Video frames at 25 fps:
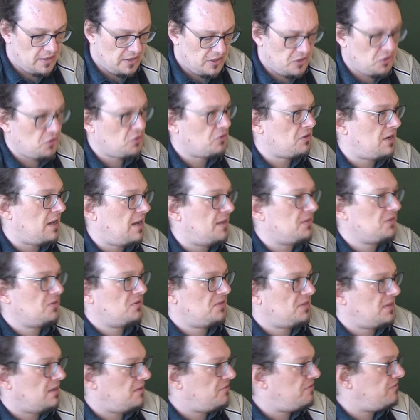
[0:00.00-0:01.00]
you should ask
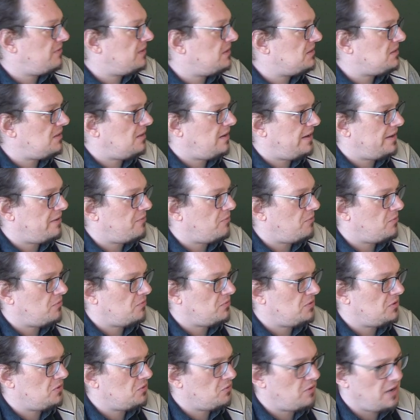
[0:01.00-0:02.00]
yourself things like,
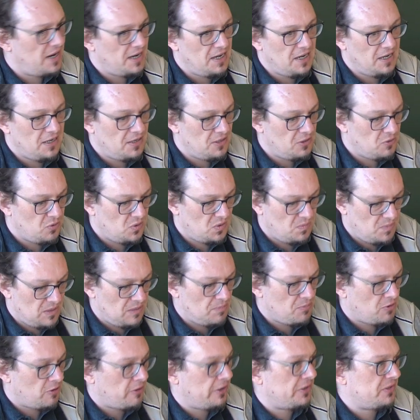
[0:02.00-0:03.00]
do I need
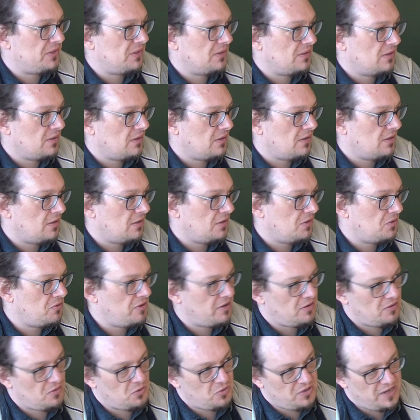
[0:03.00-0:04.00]
USB ports? Do,
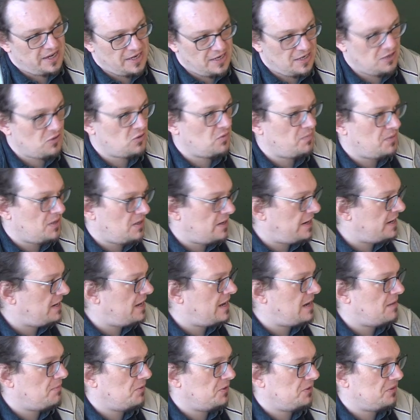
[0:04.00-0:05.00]
I, do they need to be
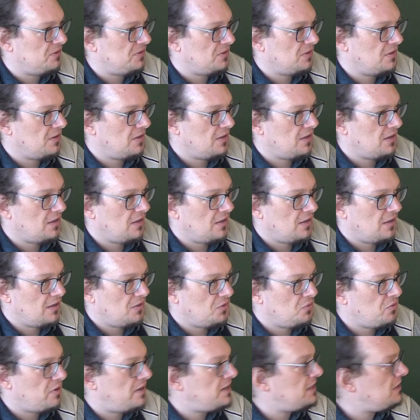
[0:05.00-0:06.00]
enabled?
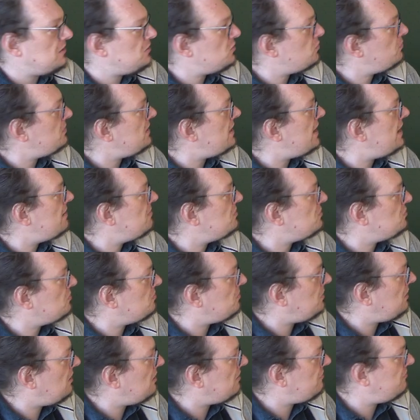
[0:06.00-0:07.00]
Do I need to be able to
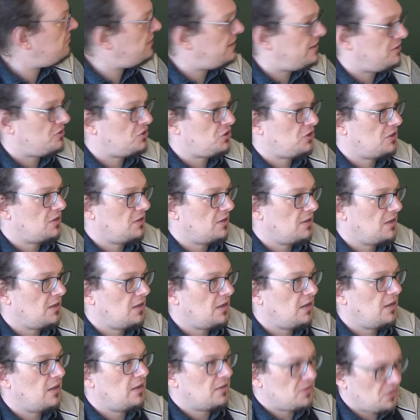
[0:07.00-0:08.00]
plug flash?
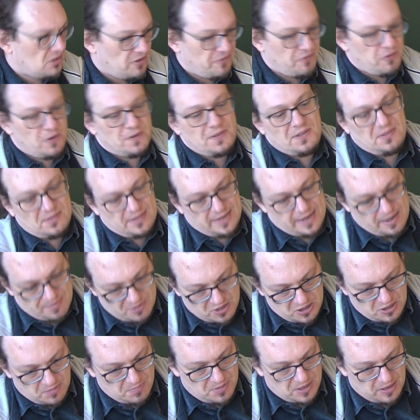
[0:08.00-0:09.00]
So of course you say, I'm
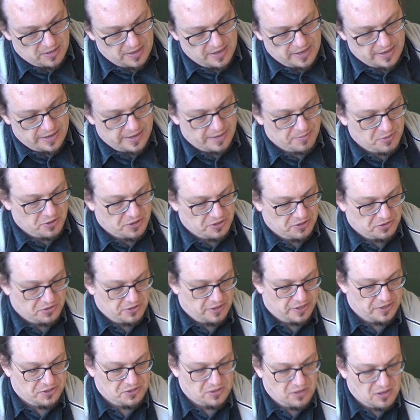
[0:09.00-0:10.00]
gonna, uh, I'm gonna
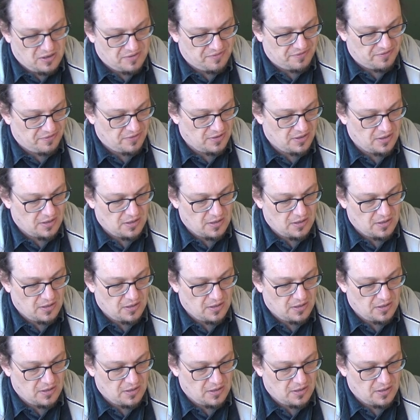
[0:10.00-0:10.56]
turn it off.